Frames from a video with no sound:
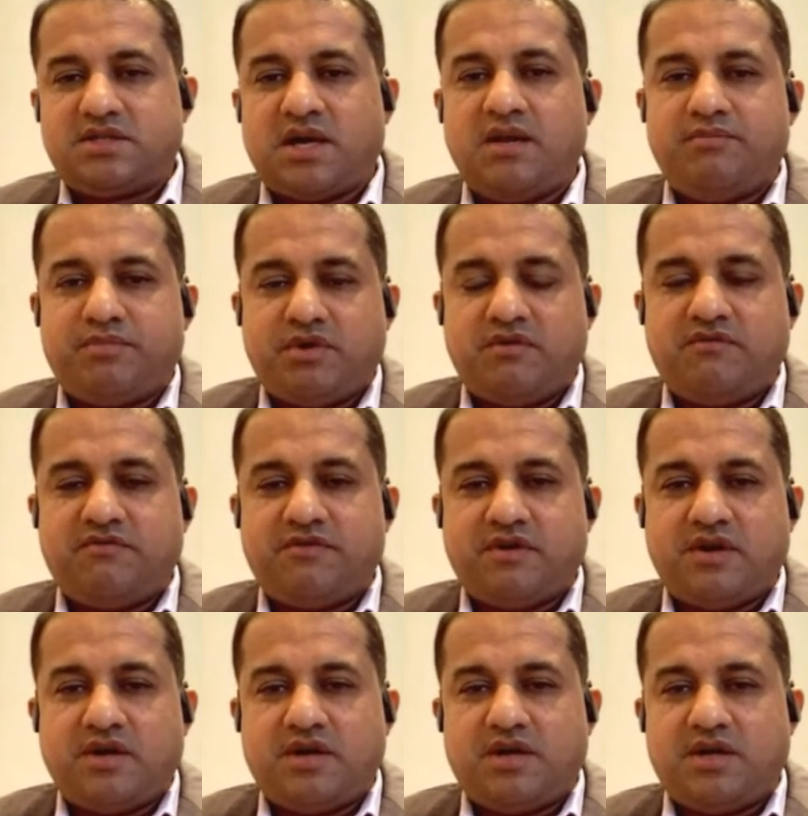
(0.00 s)
type of
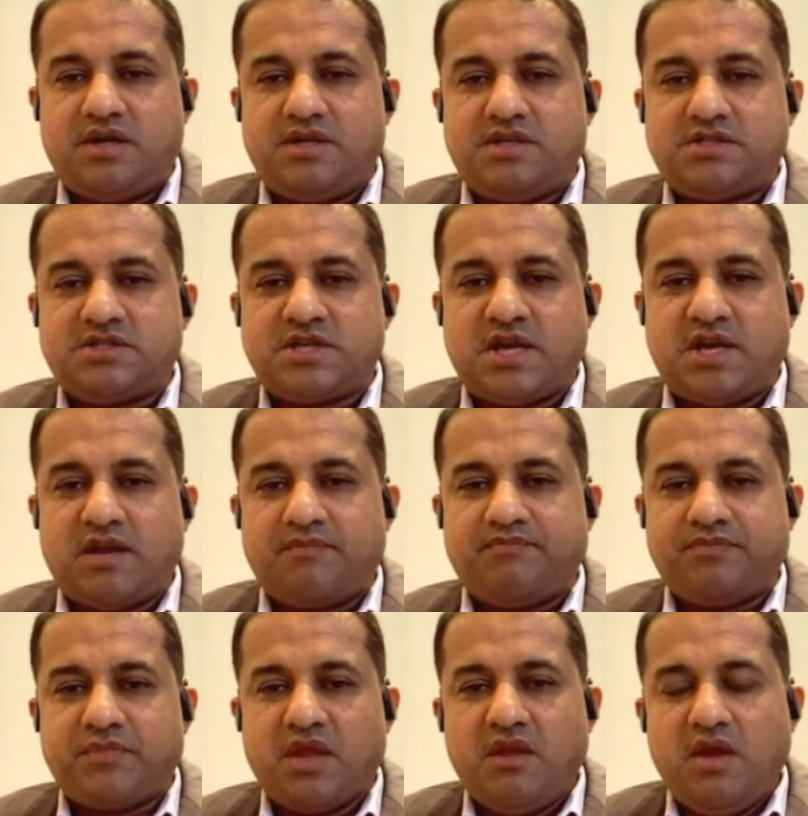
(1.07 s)
setting.
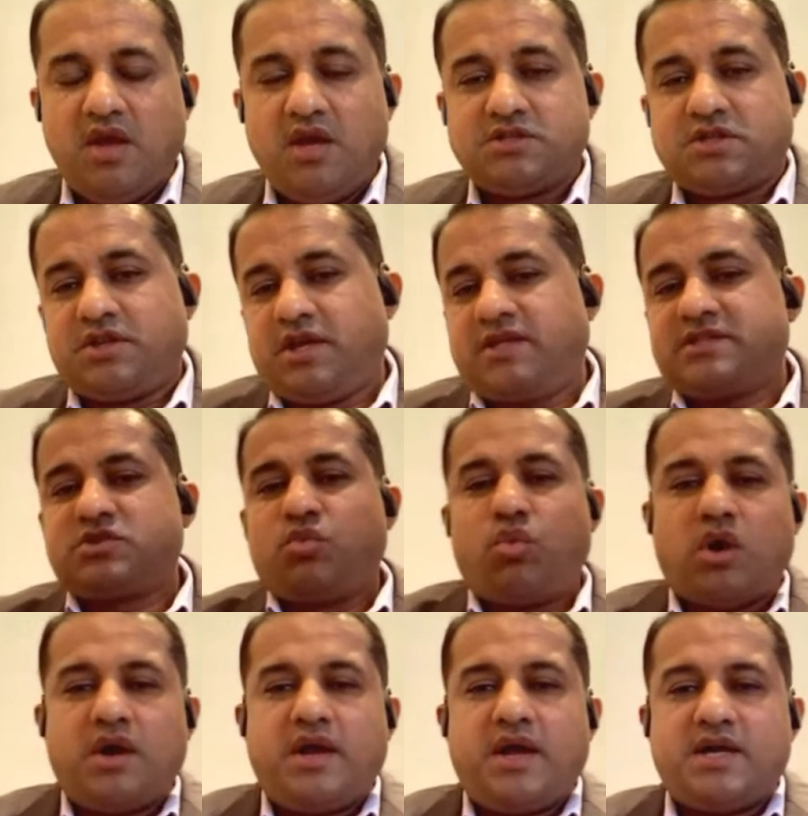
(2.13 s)
So that's
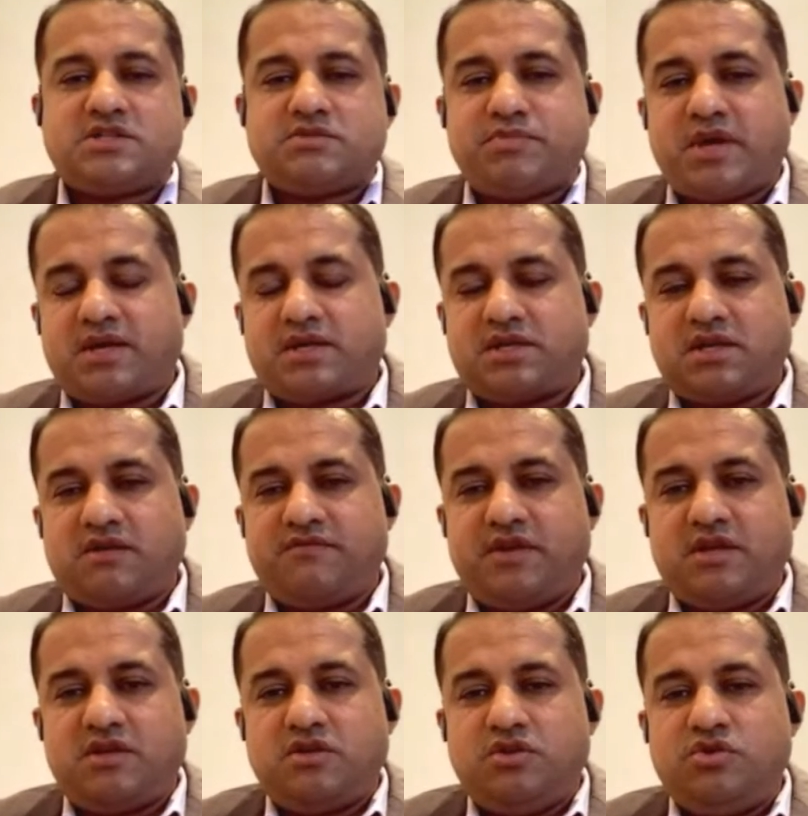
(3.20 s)
one aspect of
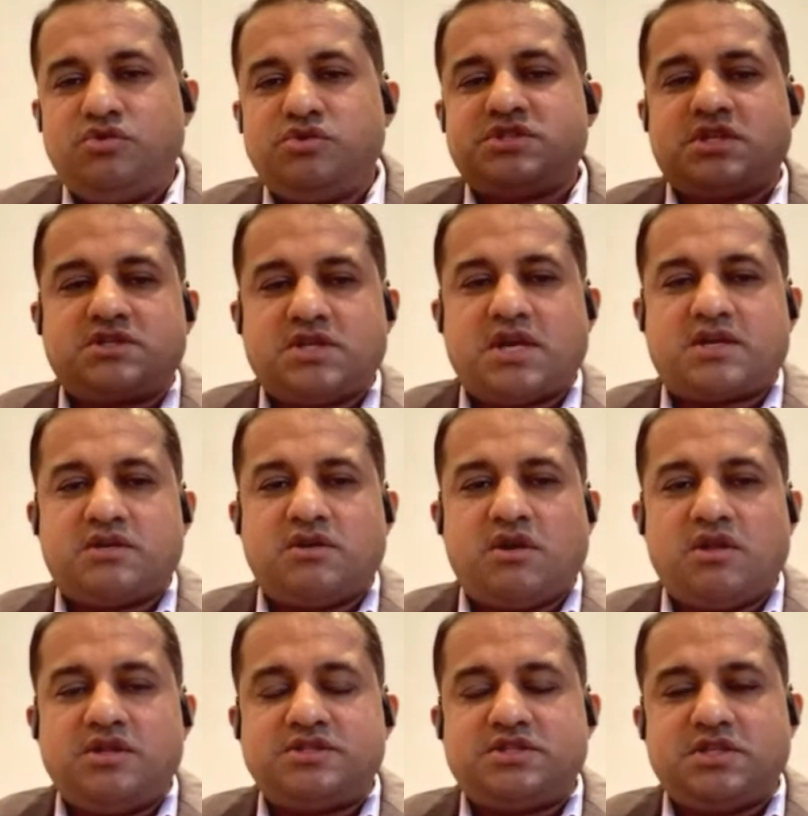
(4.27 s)
it, using
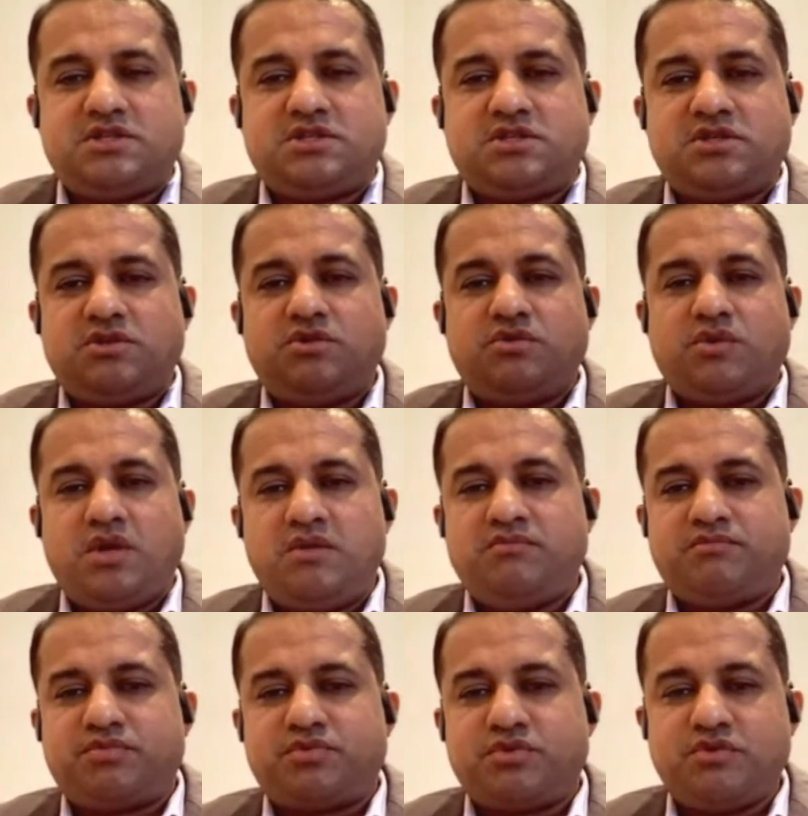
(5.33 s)
technology to
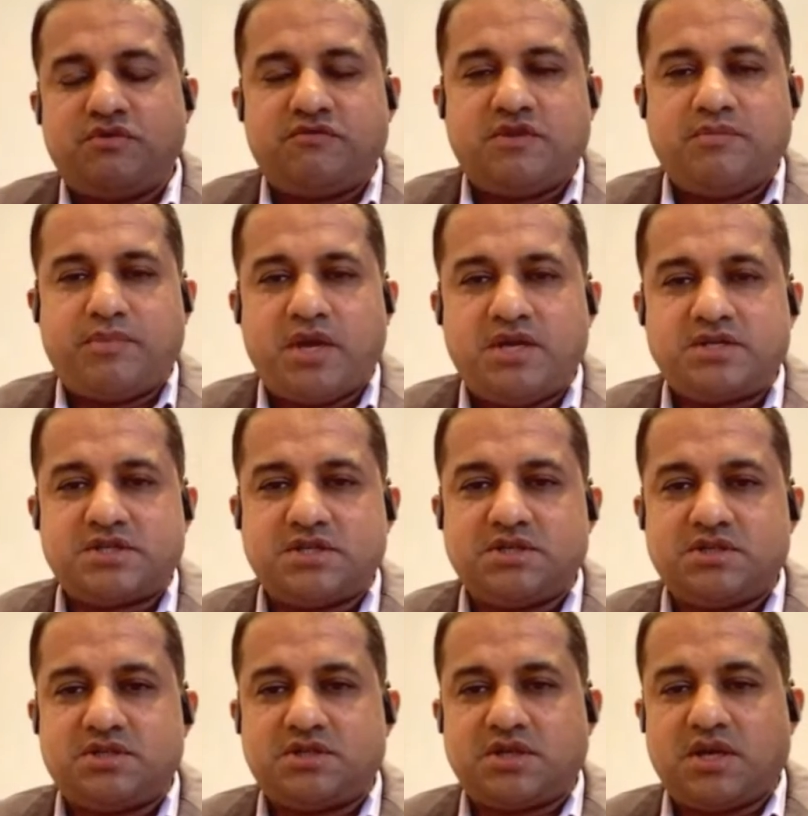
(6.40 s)
improve the
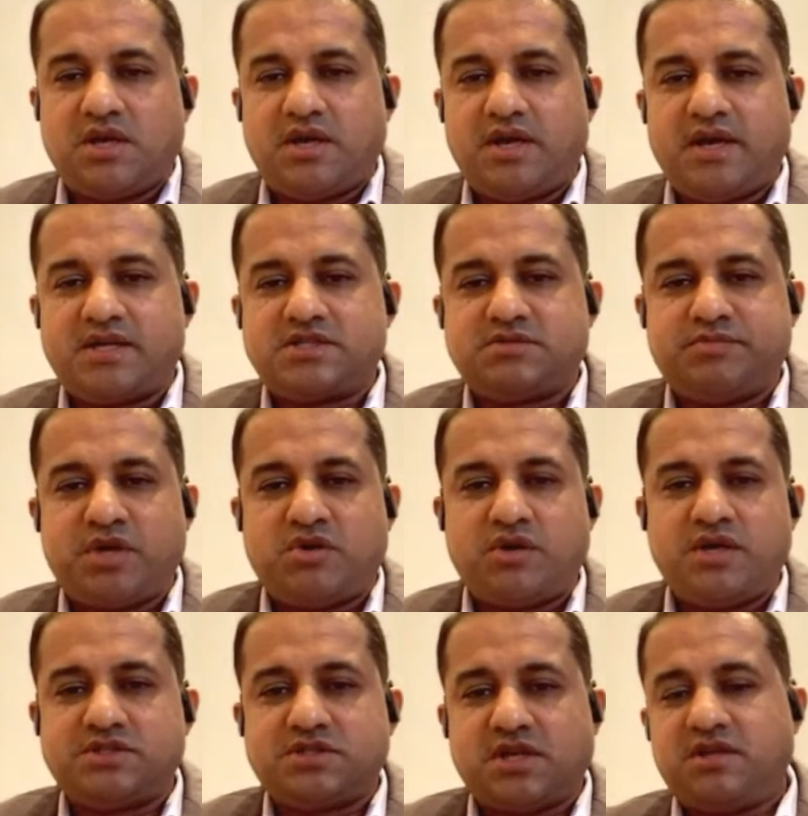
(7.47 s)
patient
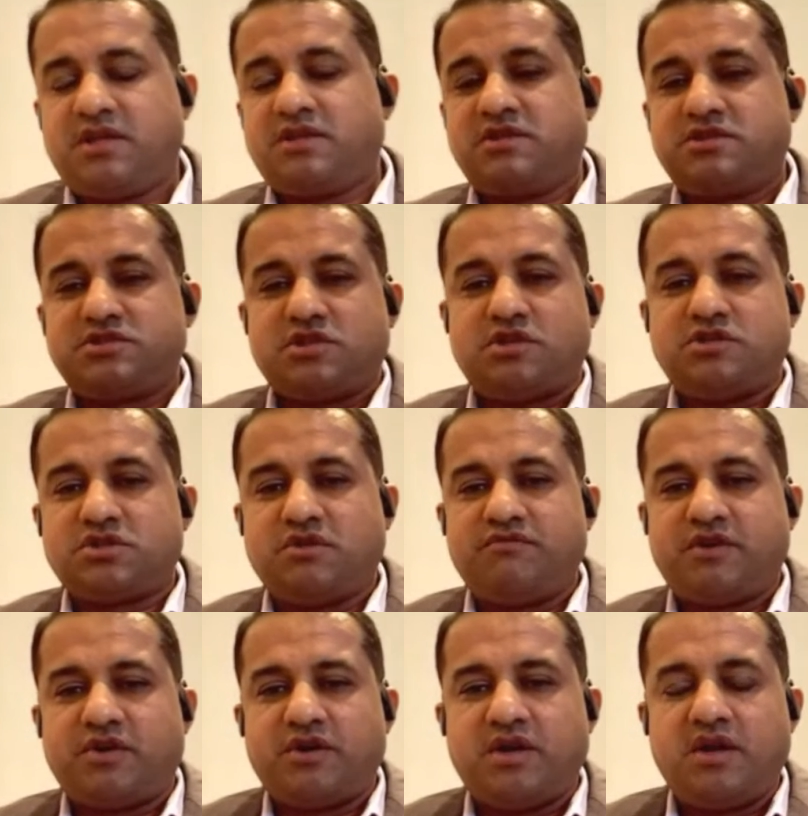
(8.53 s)
experience. I think there's also a
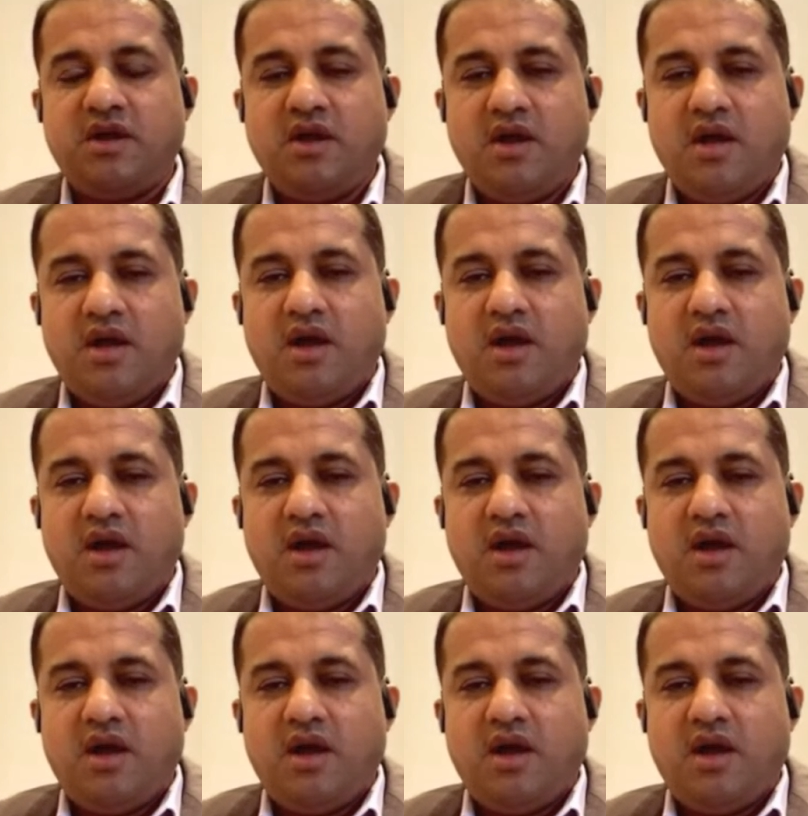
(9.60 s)
very